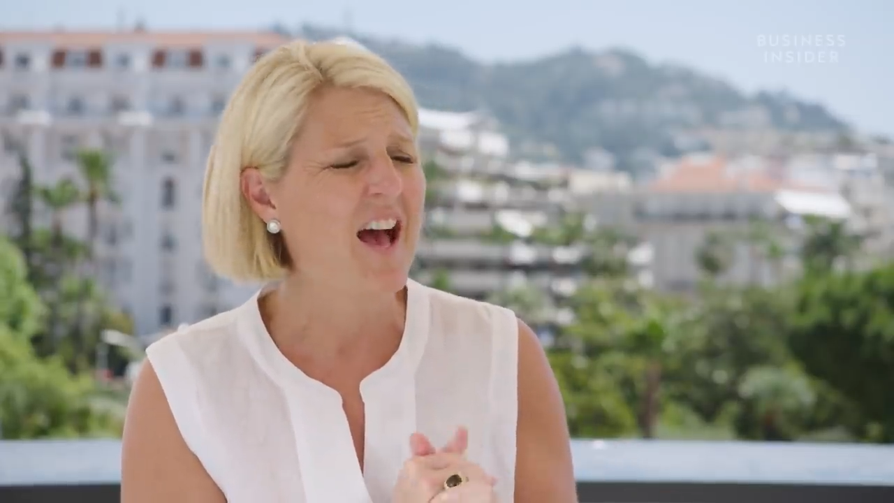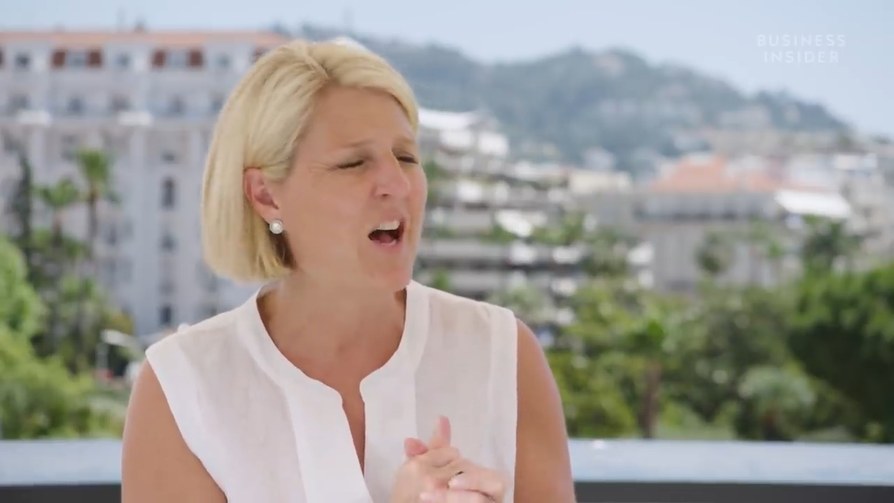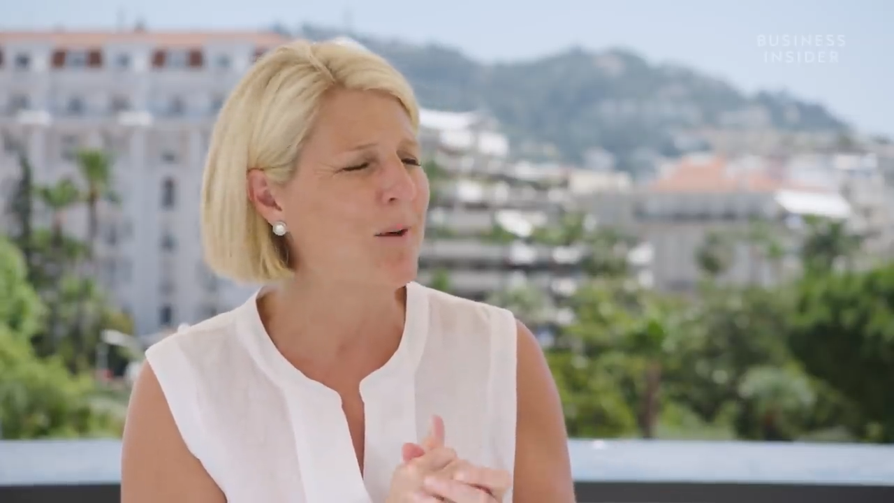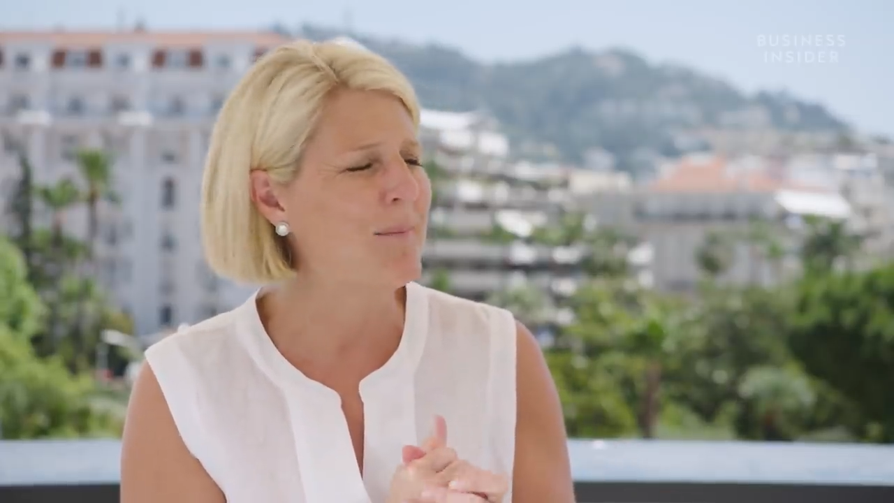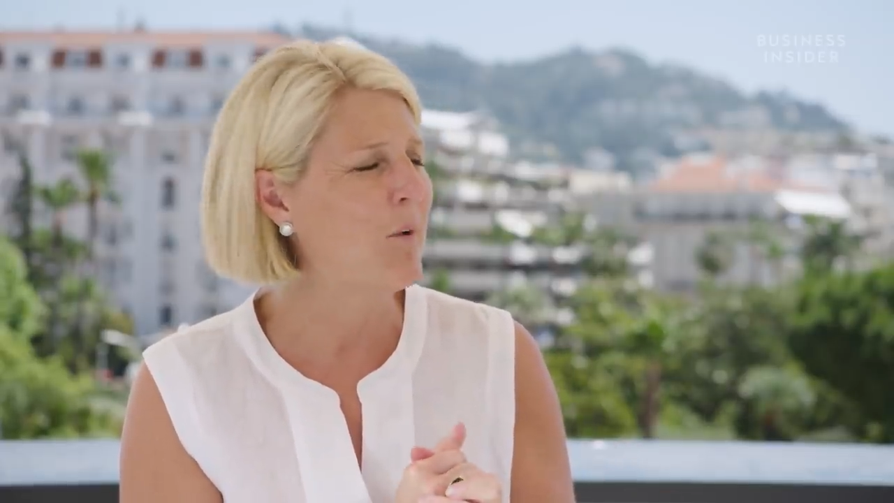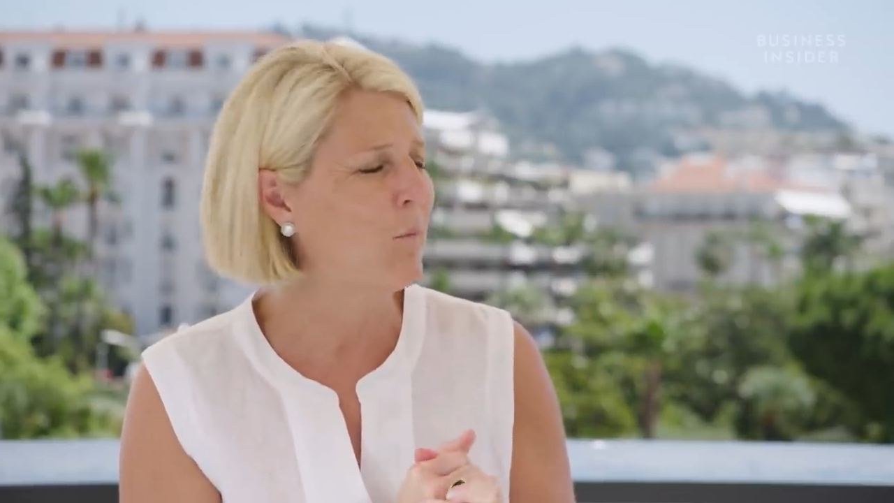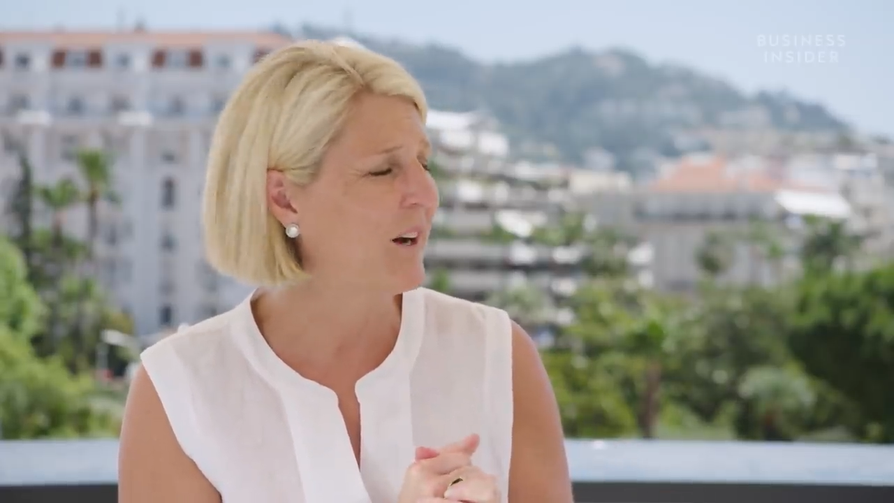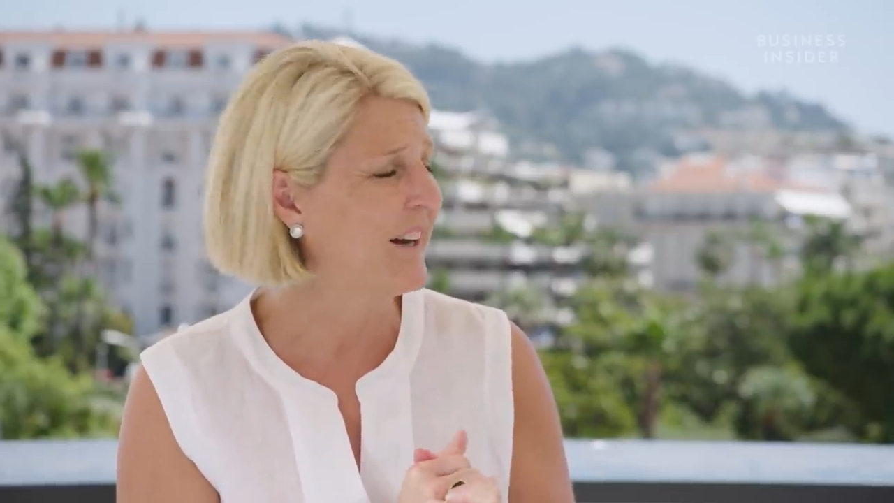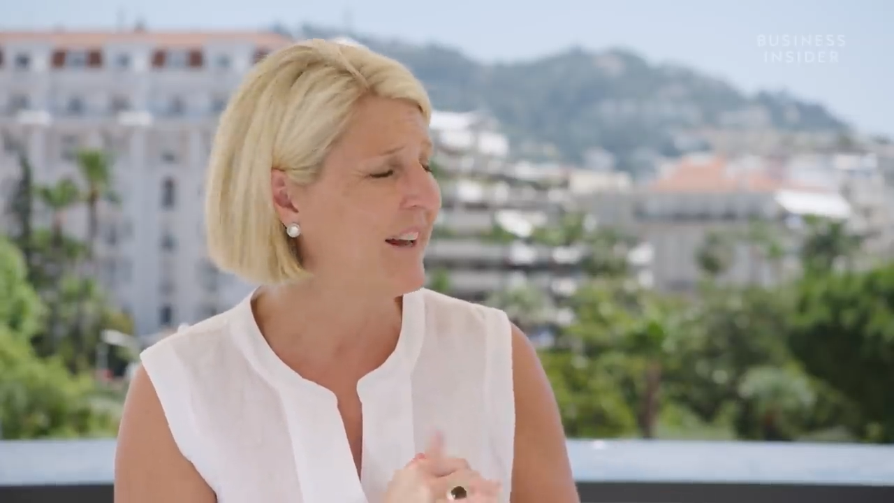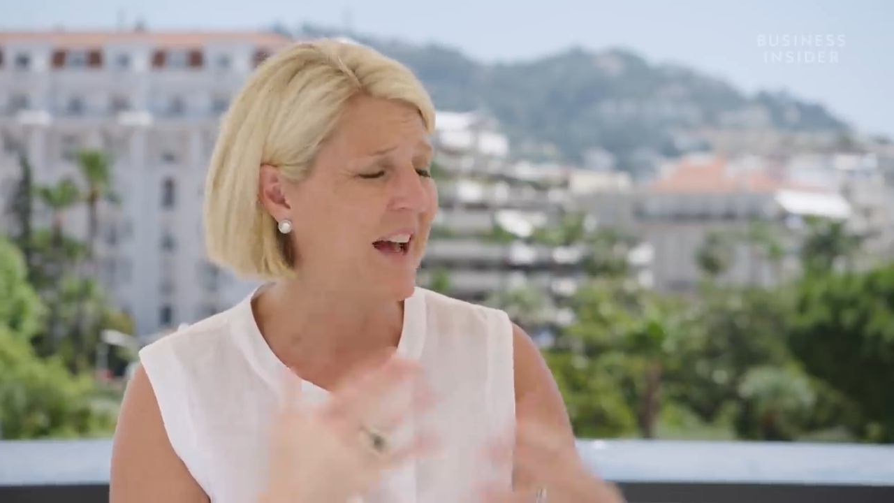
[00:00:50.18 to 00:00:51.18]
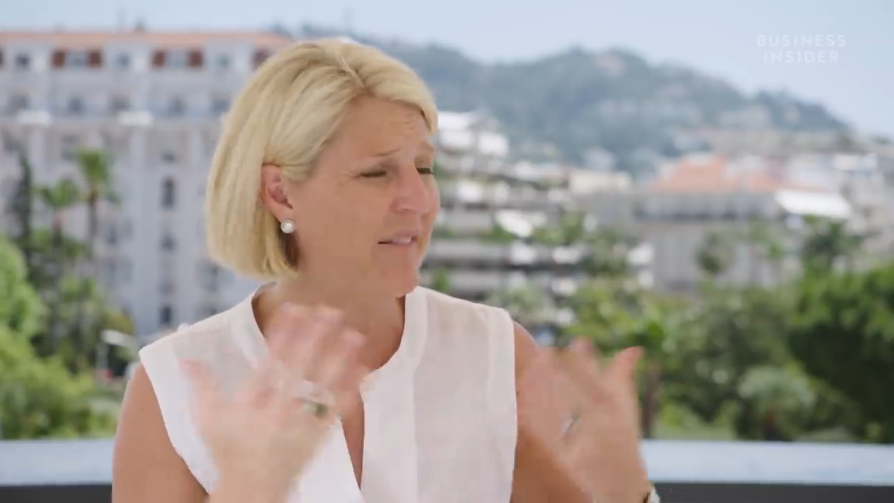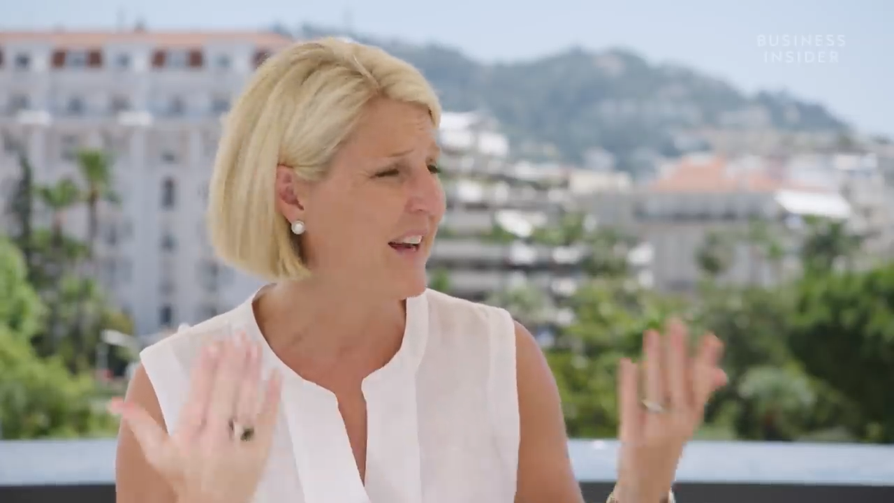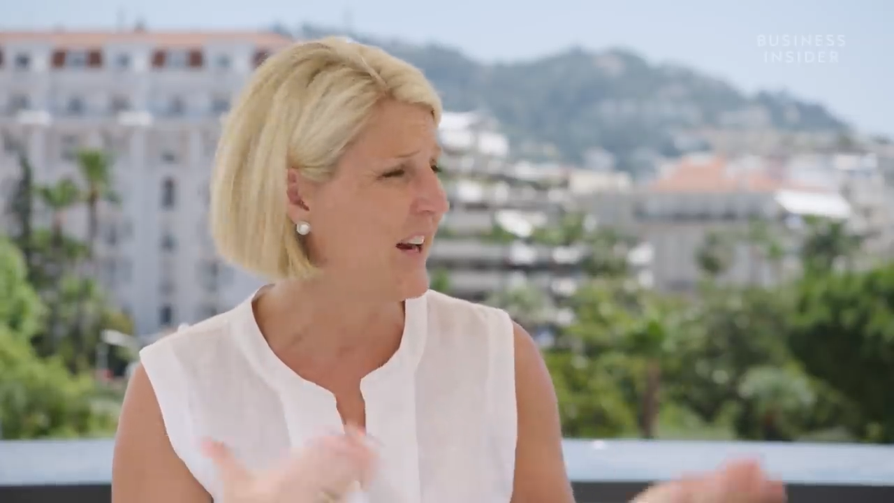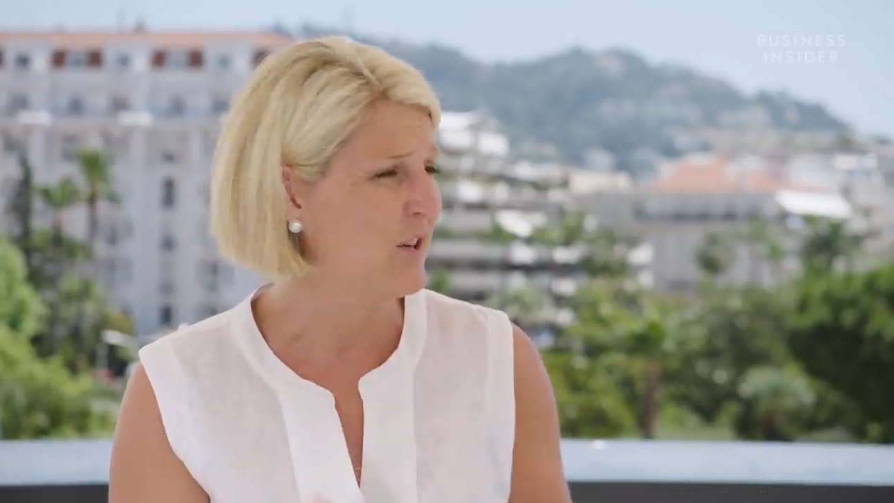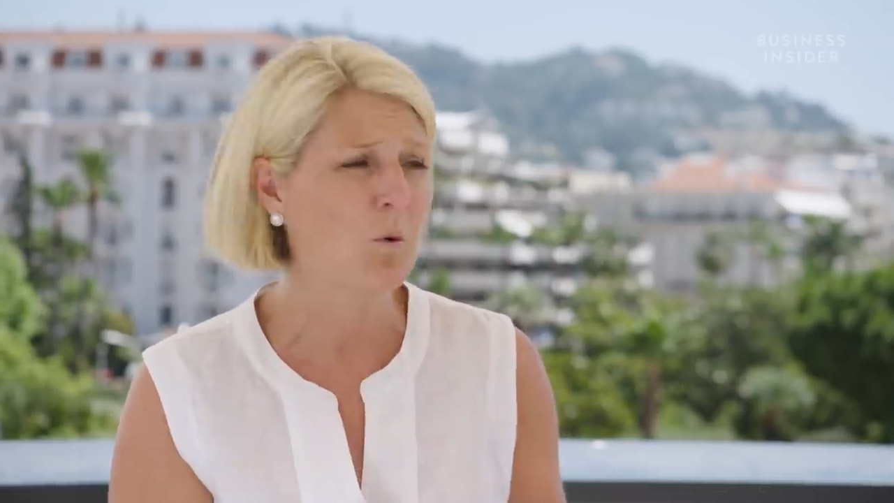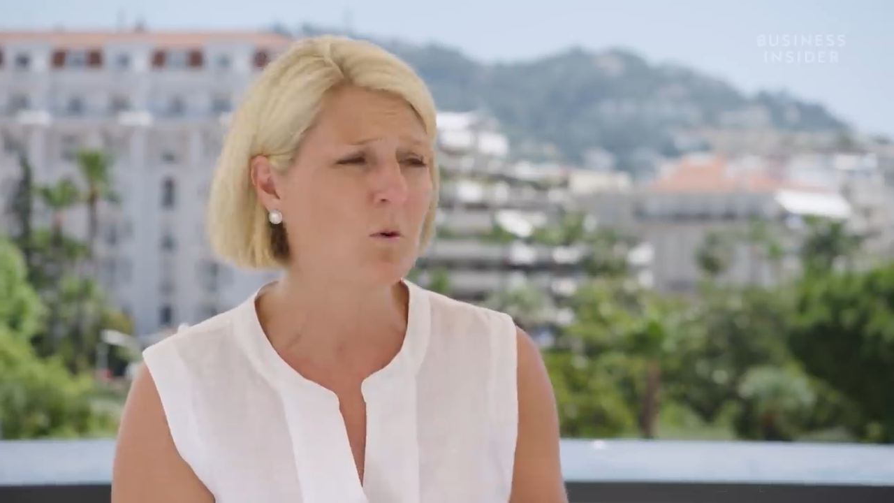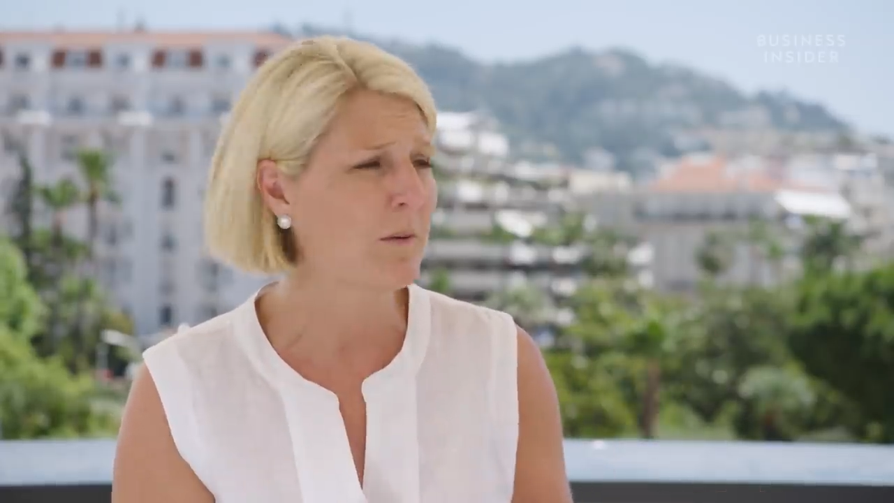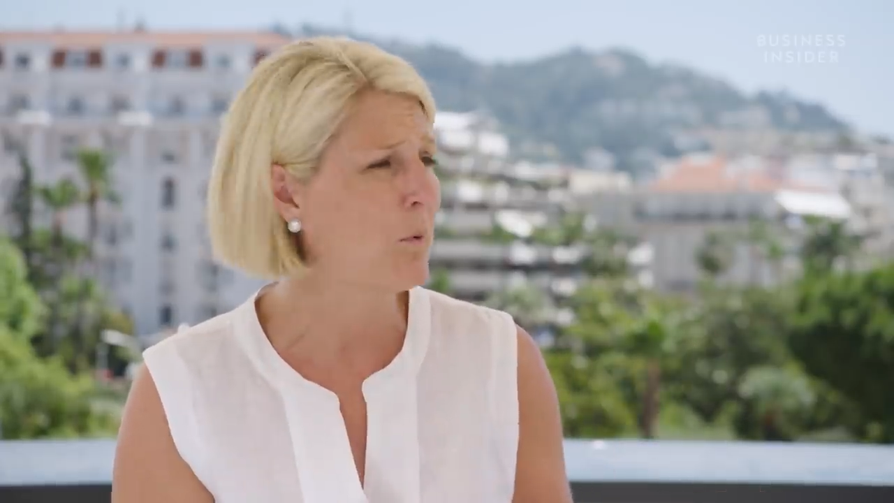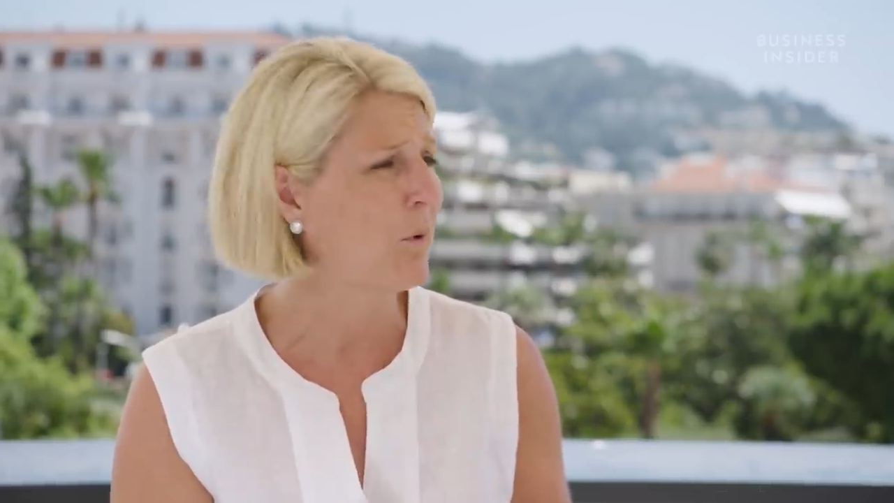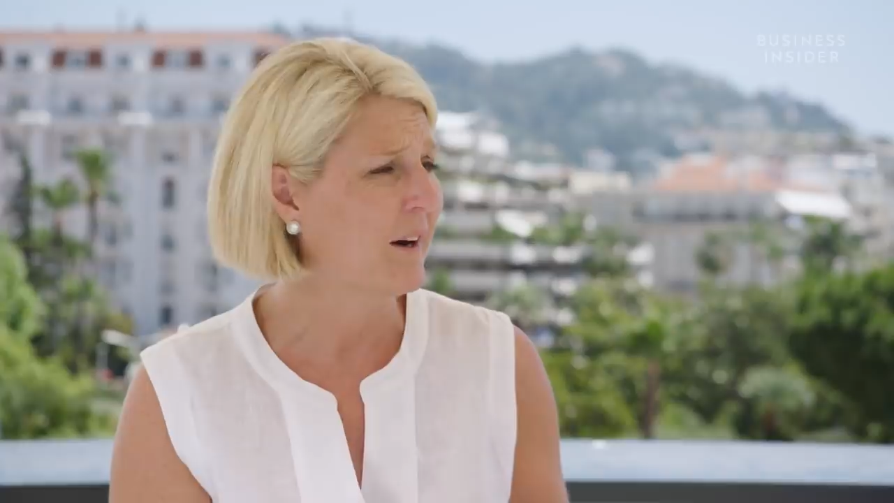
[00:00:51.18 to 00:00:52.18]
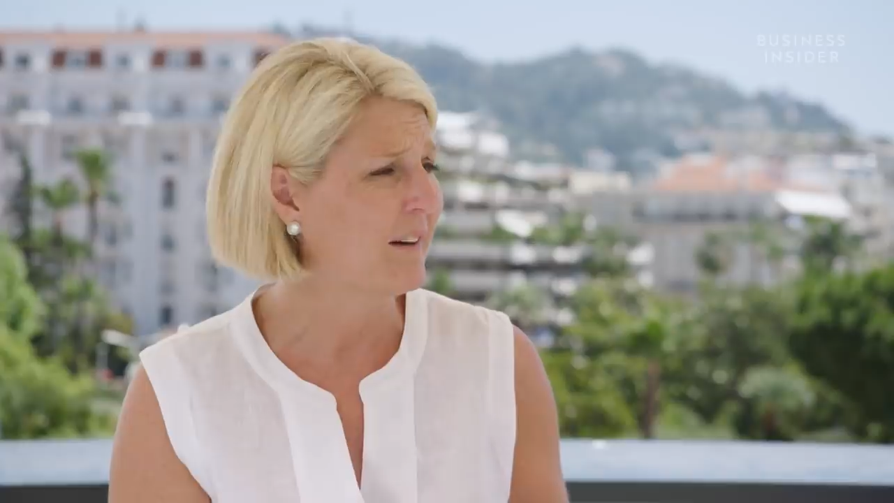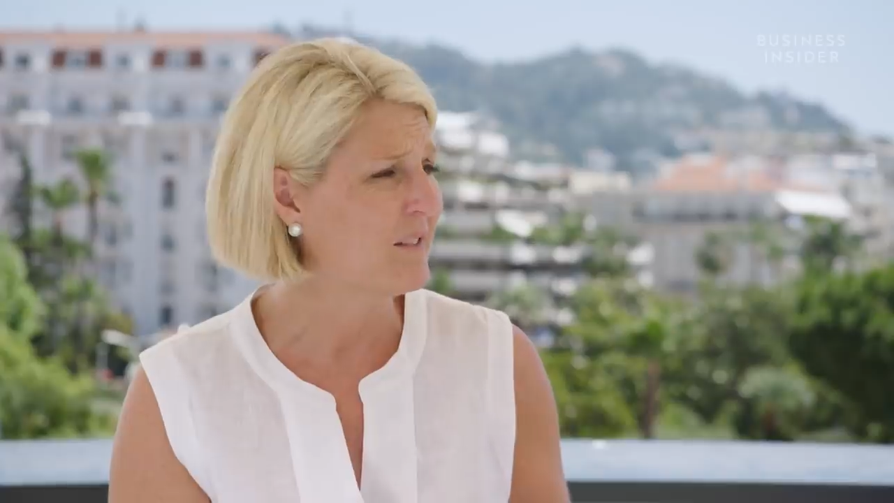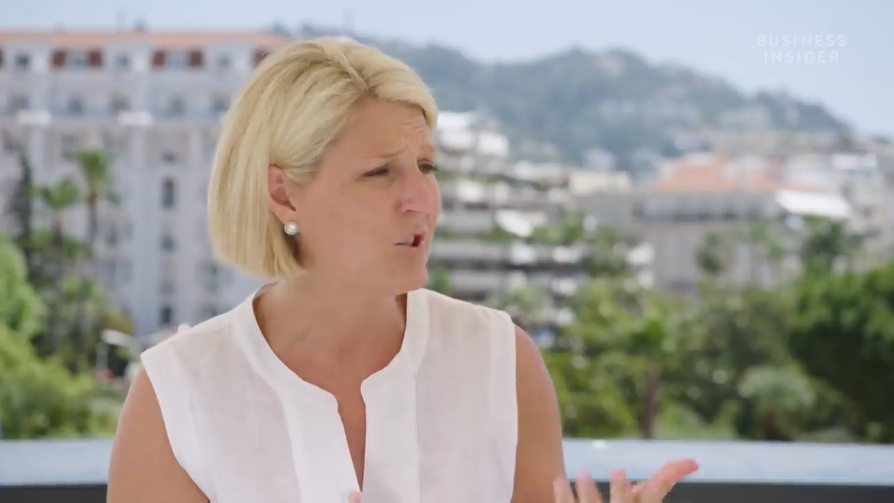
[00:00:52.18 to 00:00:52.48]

and we're going to have an annual report